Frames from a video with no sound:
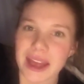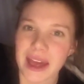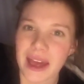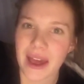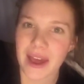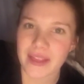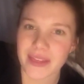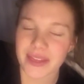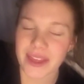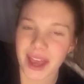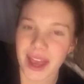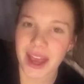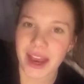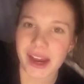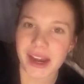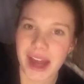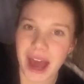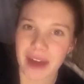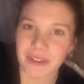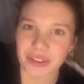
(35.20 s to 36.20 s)
And
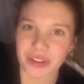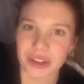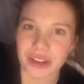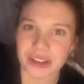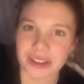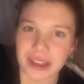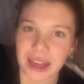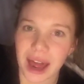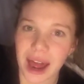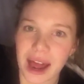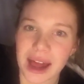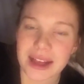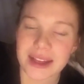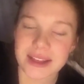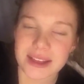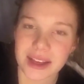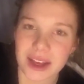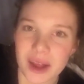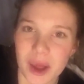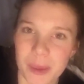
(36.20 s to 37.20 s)
then after their
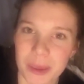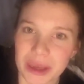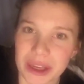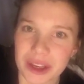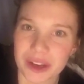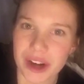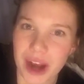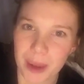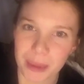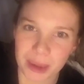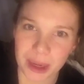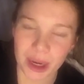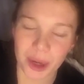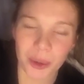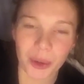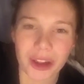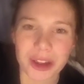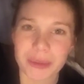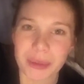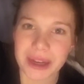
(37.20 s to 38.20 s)
class, I'll be grabbing a
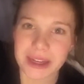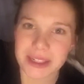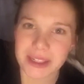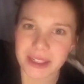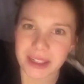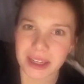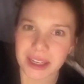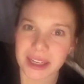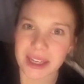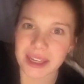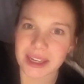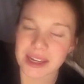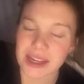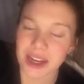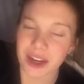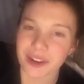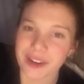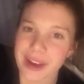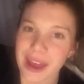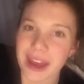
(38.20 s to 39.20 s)
quick bite to eat
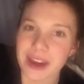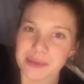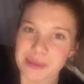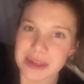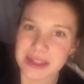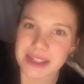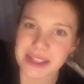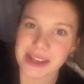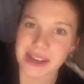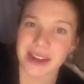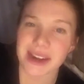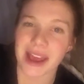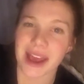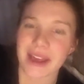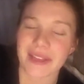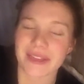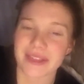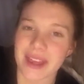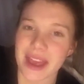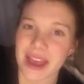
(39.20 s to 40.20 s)
here in Edmonton,
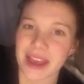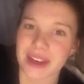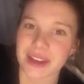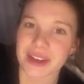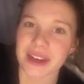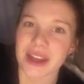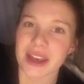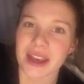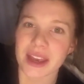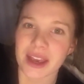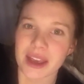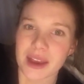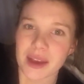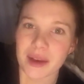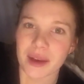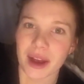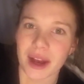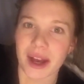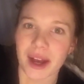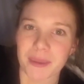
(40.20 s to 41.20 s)
and then
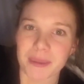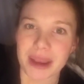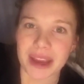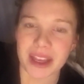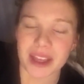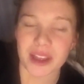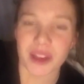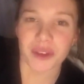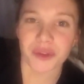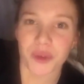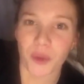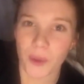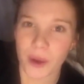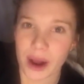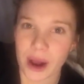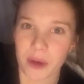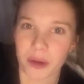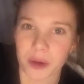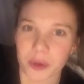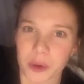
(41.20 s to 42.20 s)
making the
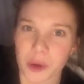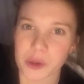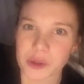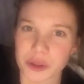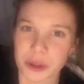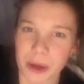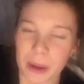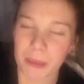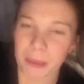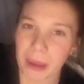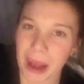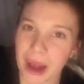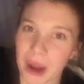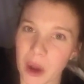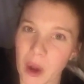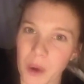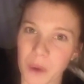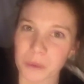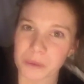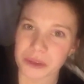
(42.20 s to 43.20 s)
4-hour road trip
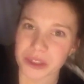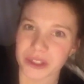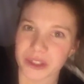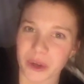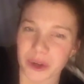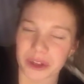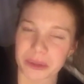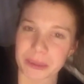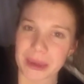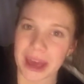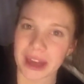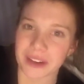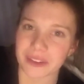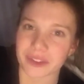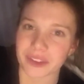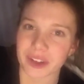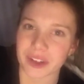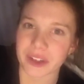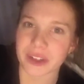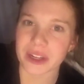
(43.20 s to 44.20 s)
back home to North
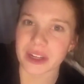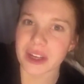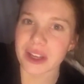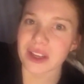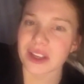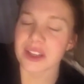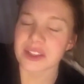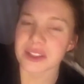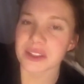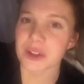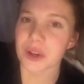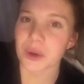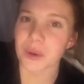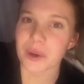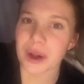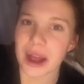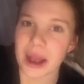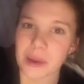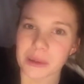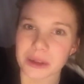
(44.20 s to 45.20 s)
Battleford.
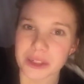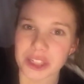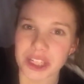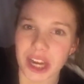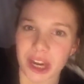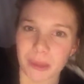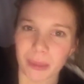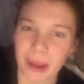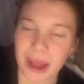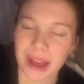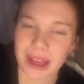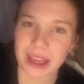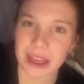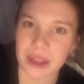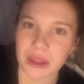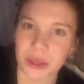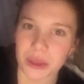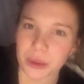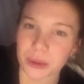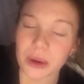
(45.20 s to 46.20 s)
So I will check back
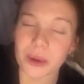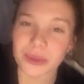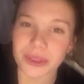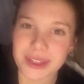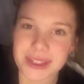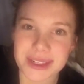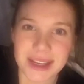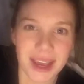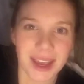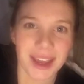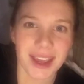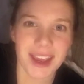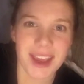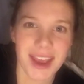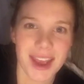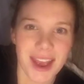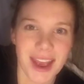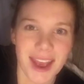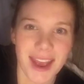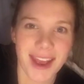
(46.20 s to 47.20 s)
in throughout the day,
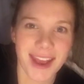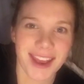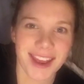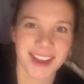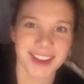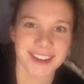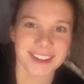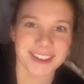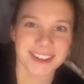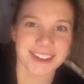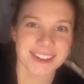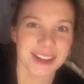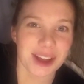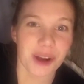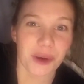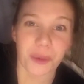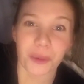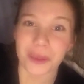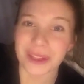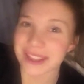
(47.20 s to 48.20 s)
and
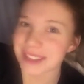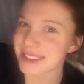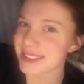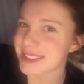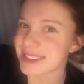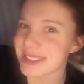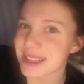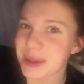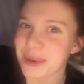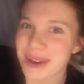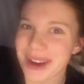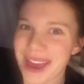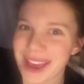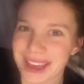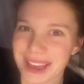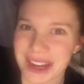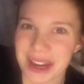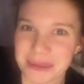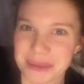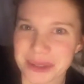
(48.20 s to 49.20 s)
let's see what I
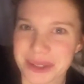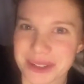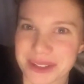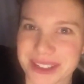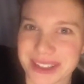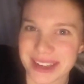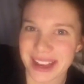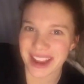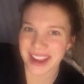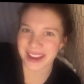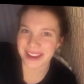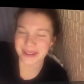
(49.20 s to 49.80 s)
get up to today.